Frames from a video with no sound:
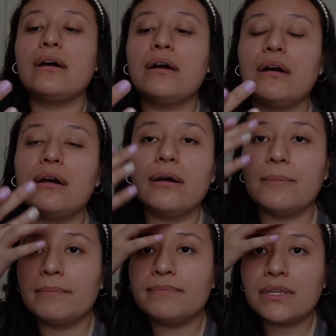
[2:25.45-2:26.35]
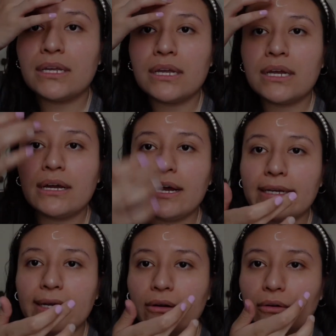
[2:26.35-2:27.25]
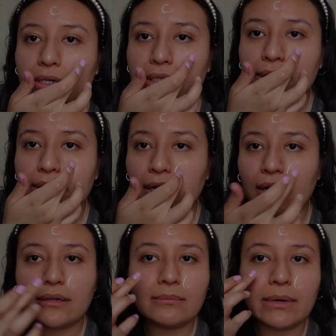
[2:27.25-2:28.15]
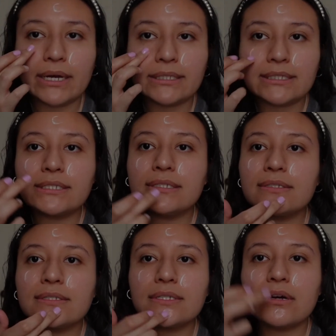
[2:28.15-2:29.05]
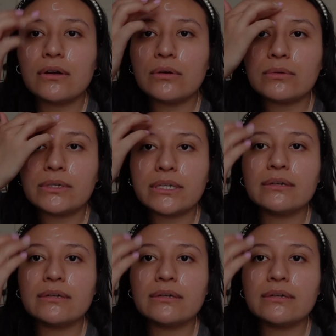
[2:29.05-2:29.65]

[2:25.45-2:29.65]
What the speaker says: I get oily on my T-zone.